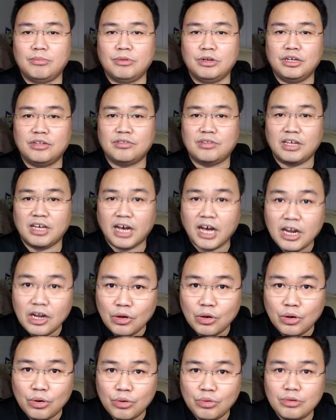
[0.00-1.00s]
I say
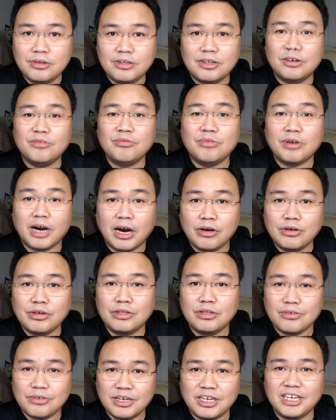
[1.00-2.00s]
hello, you know, how you
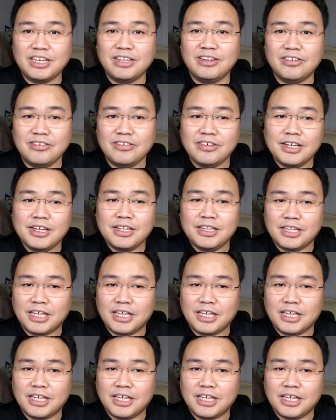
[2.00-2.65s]
doing, you know, then I